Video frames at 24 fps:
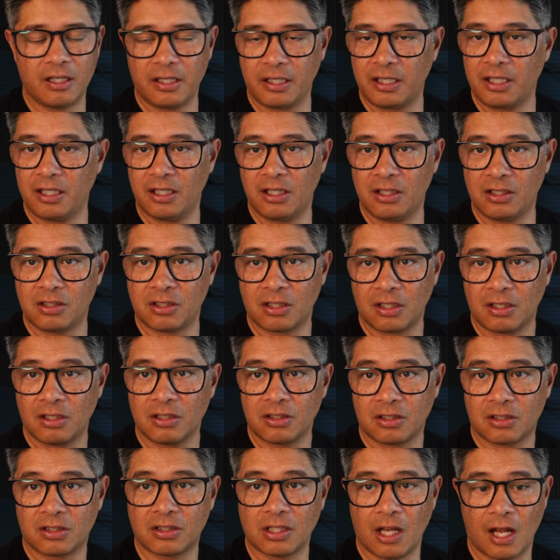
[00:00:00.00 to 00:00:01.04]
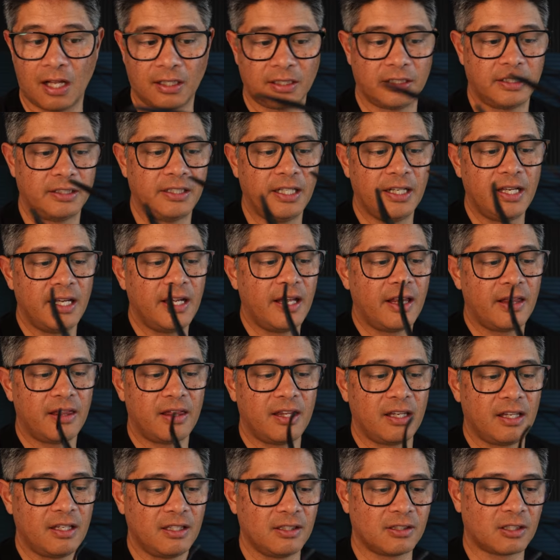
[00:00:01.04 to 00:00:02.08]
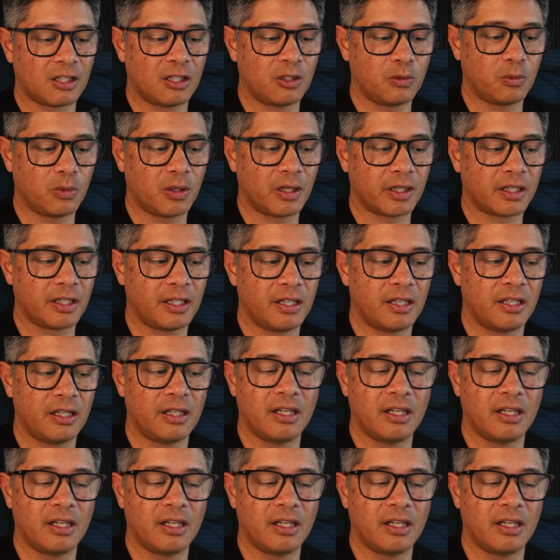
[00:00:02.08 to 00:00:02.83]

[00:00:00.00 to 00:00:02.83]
is solid. These can work in a